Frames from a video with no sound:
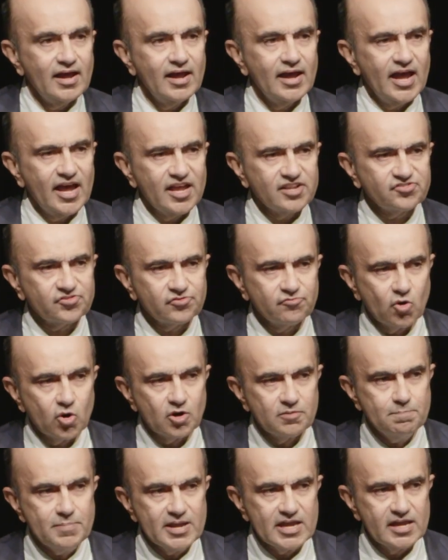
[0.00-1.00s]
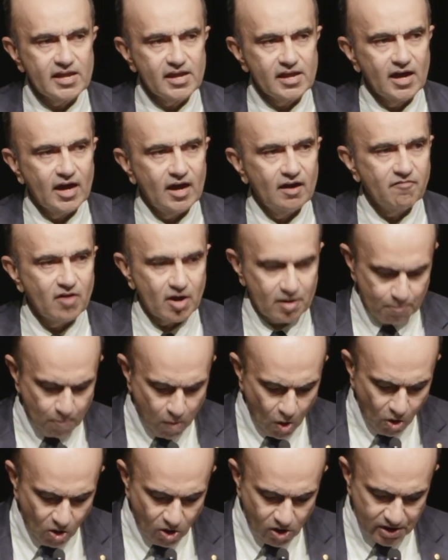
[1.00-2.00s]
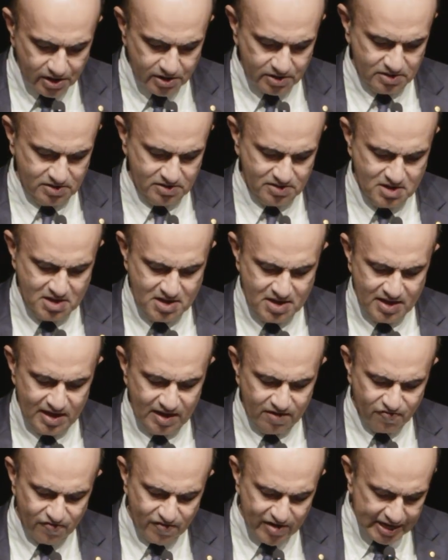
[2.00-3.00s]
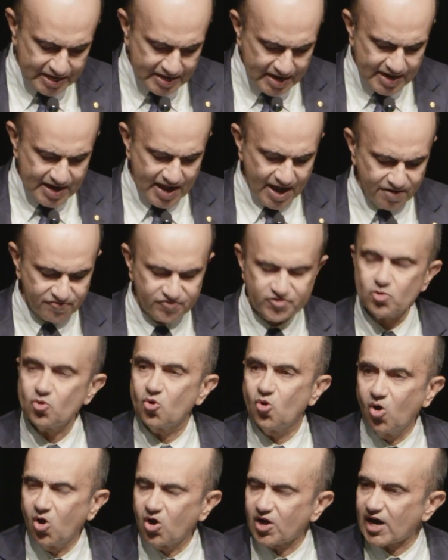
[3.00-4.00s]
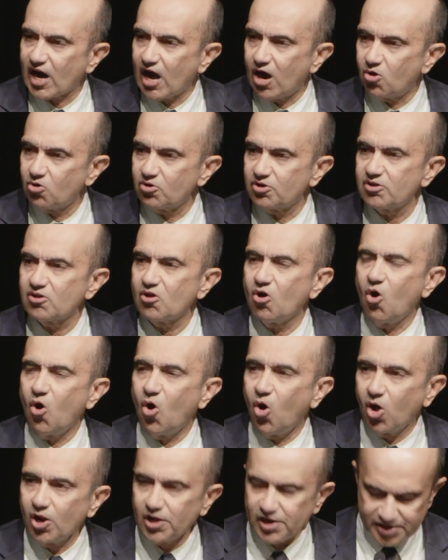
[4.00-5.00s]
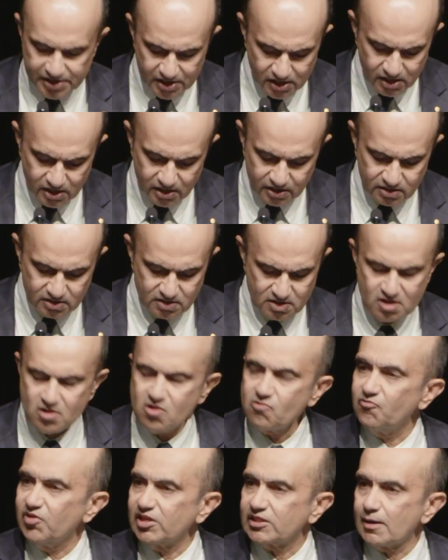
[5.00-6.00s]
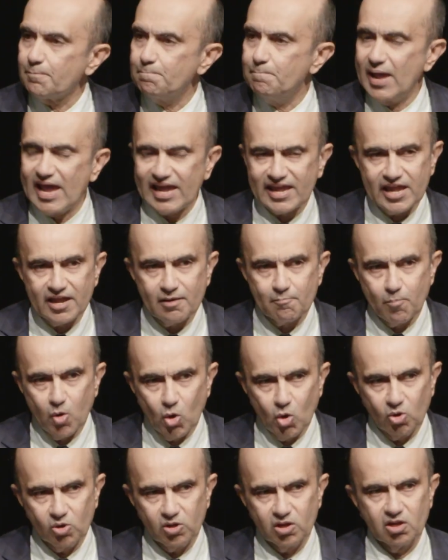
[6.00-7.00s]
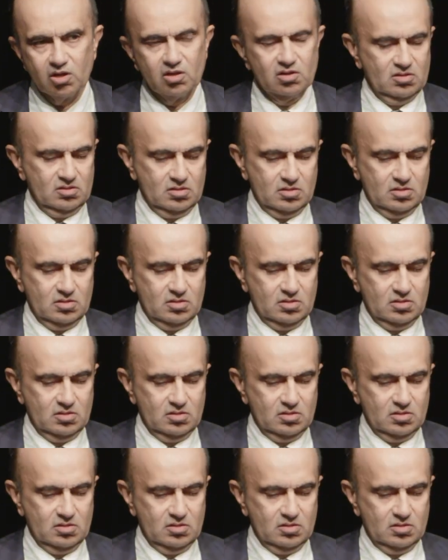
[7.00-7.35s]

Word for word: as would be our board, if we didn't have to go around all year with a begging bowl.